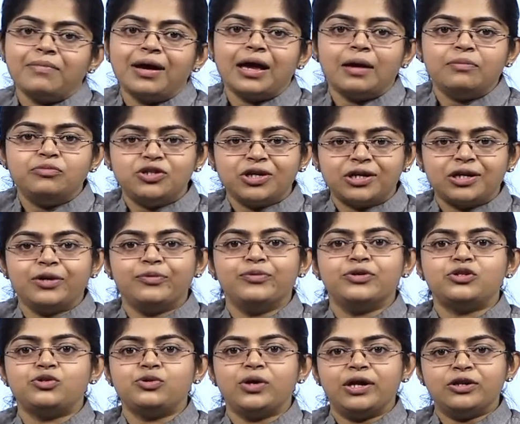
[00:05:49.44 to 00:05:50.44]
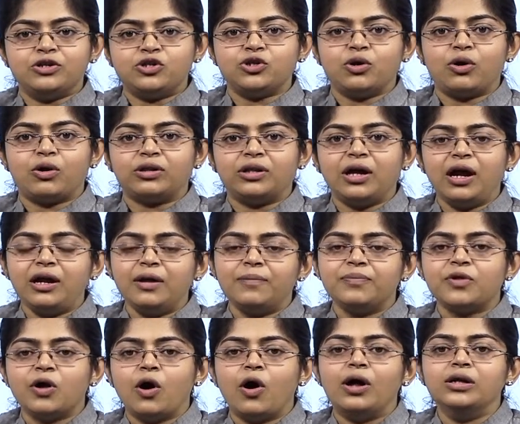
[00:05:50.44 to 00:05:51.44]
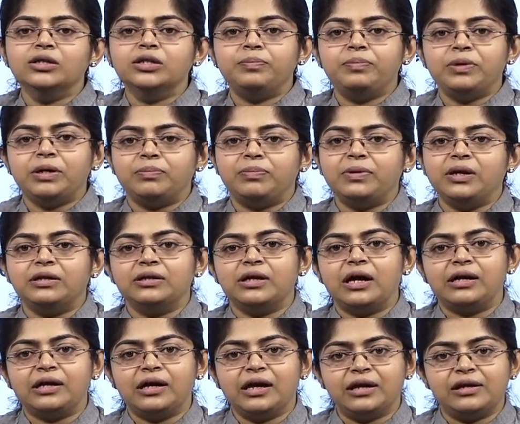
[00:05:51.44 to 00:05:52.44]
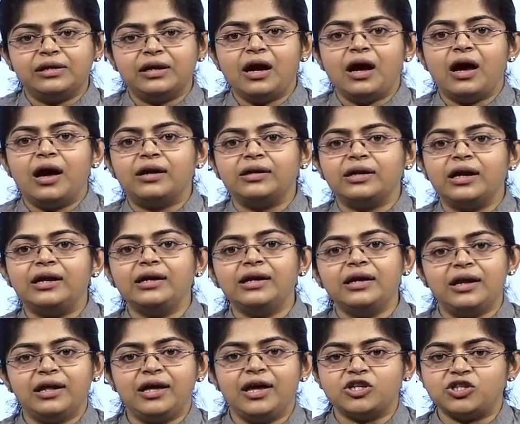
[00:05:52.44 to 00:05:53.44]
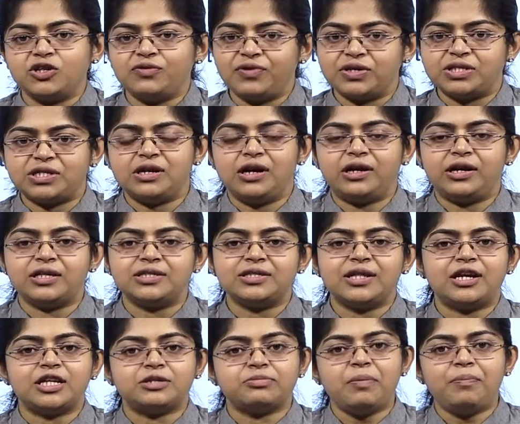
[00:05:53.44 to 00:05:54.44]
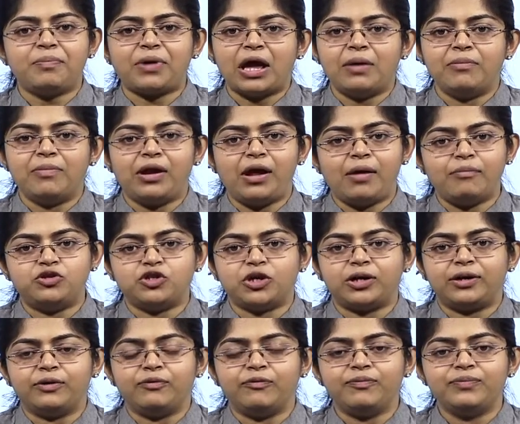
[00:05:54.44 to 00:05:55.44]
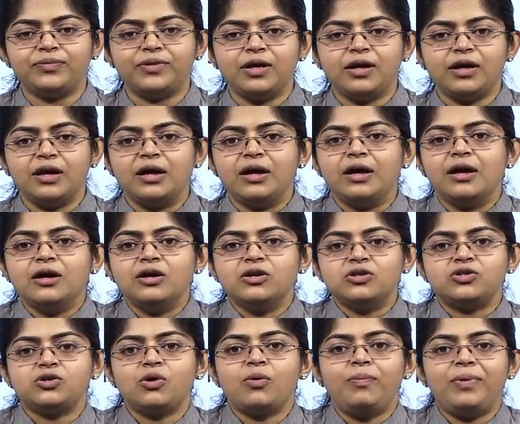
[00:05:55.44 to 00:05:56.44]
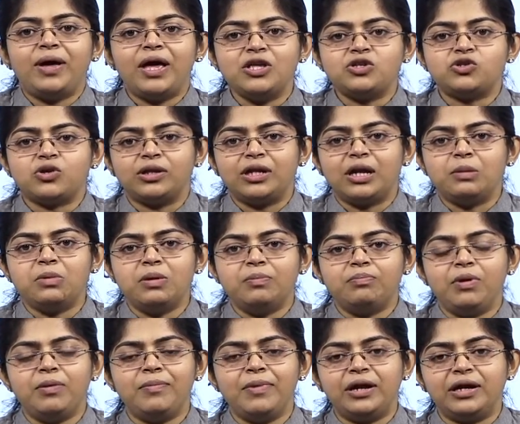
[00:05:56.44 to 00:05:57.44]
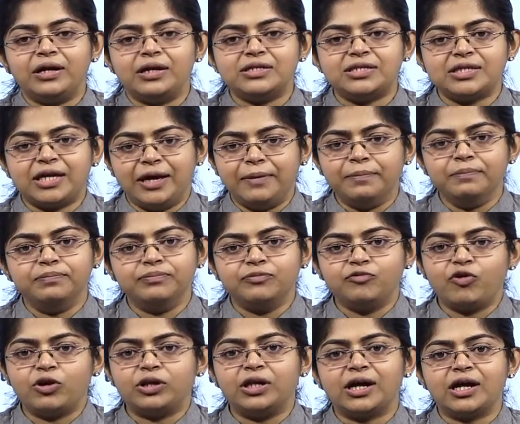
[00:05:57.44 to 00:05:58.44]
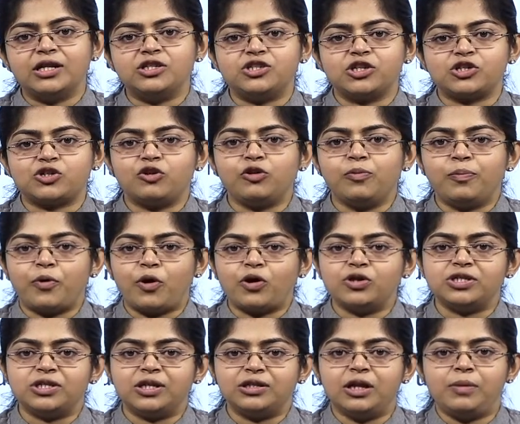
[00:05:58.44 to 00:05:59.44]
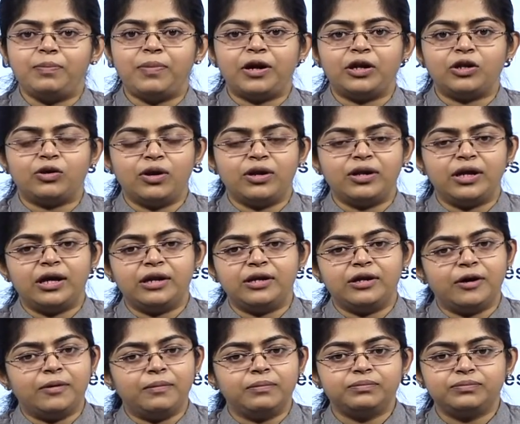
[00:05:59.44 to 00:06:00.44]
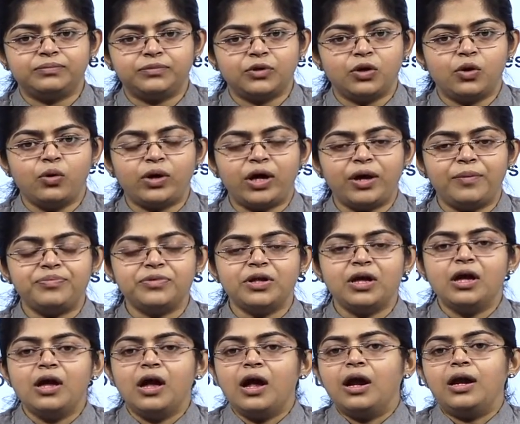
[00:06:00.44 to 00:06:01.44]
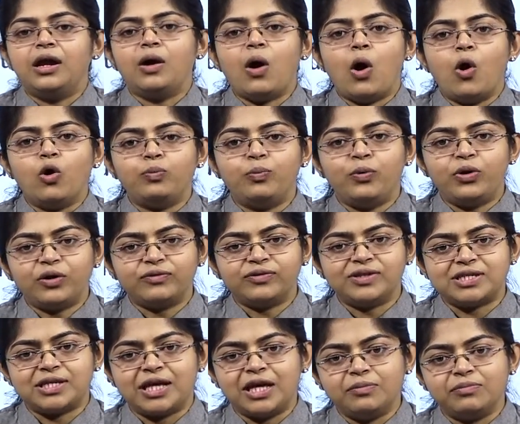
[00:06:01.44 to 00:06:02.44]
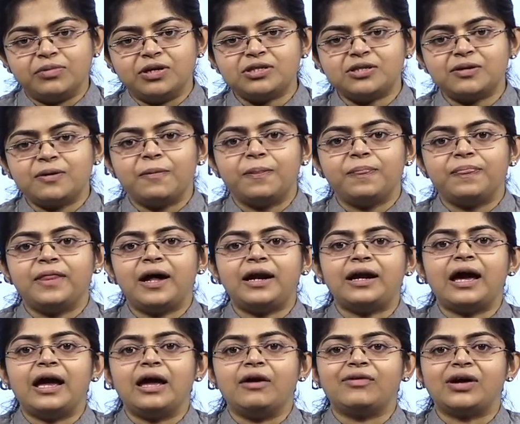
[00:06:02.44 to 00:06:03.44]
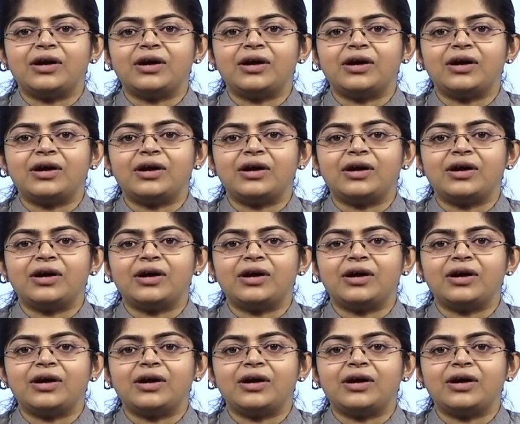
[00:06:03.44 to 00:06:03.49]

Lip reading: my objective is to ensure that all the people in that area are getting irrigation facilities. That is my primary objective. So based on that, I'm implementing a scheme for the construction of the project in that particular area. Okay, now output of the scheme is that I have